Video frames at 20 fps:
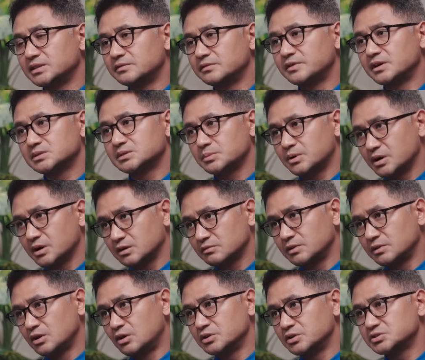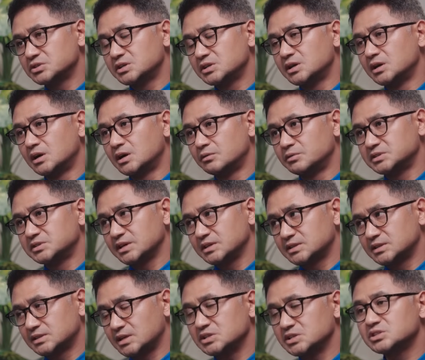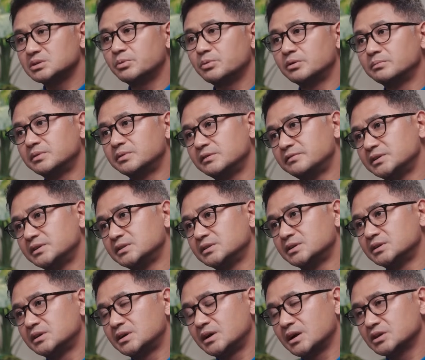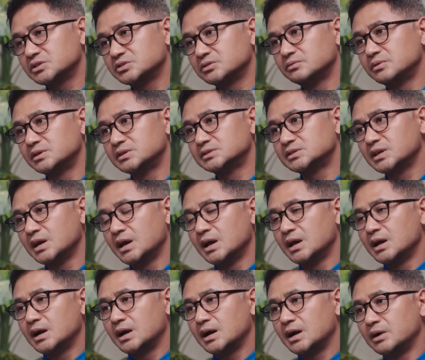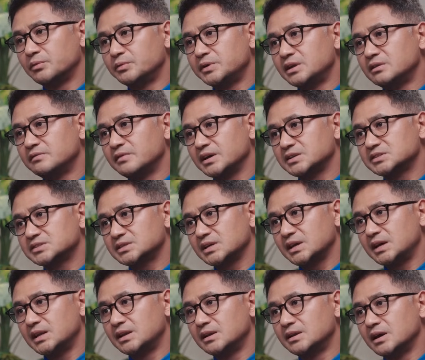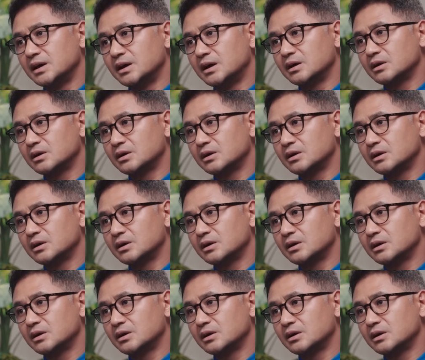The first product we launched here, which I touched upon briefly in the introduction, was we invest in